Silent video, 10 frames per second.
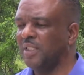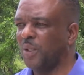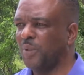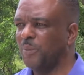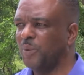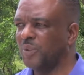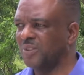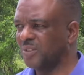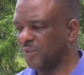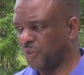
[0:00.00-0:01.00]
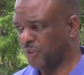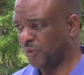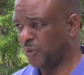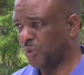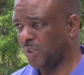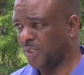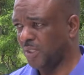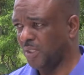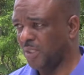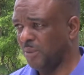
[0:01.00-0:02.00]
that we're able to surface the road,
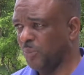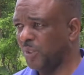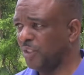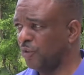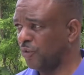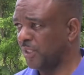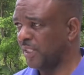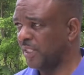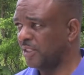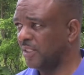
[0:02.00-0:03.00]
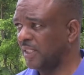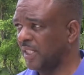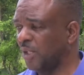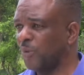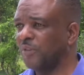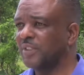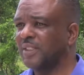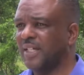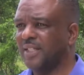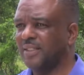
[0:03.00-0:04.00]
put in drainage, and we have
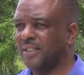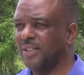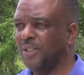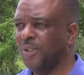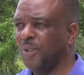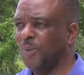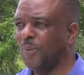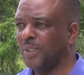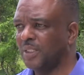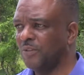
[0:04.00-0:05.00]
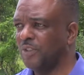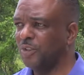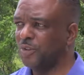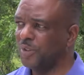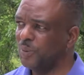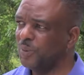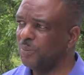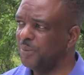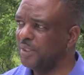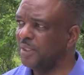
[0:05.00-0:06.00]
started what eventually
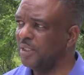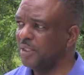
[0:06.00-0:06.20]
would be